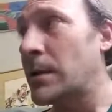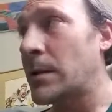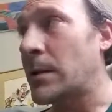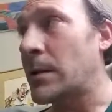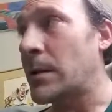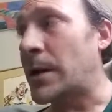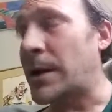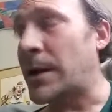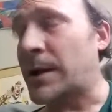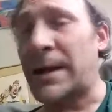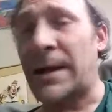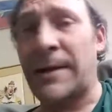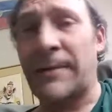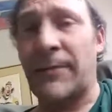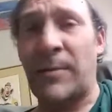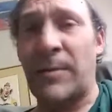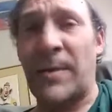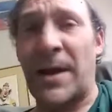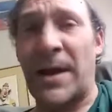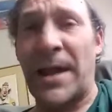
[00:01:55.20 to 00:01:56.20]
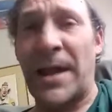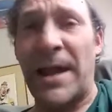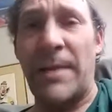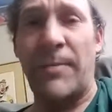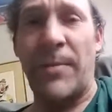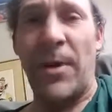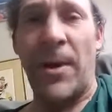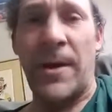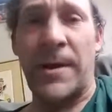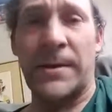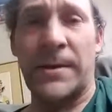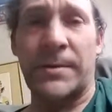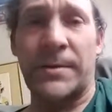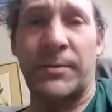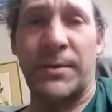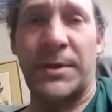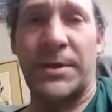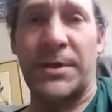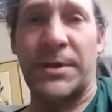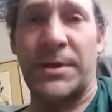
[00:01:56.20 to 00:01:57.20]
and I got it for about $8,
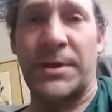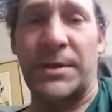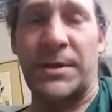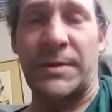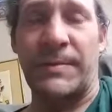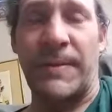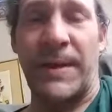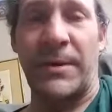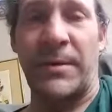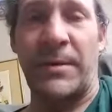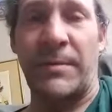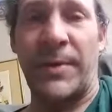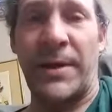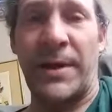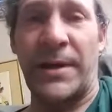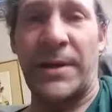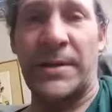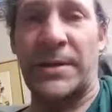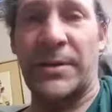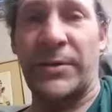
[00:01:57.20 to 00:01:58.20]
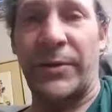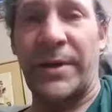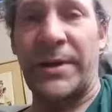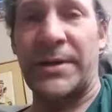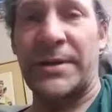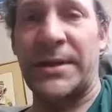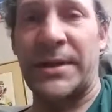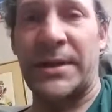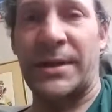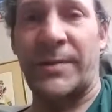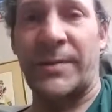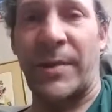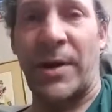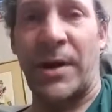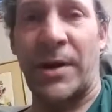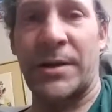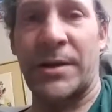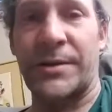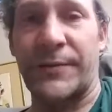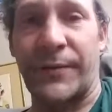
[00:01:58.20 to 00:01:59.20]
which is better than paying
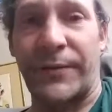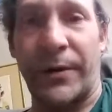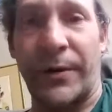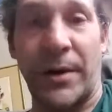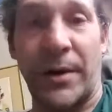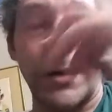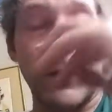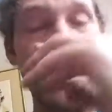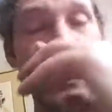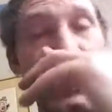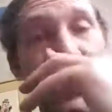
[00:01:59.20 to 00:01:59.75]
$26 for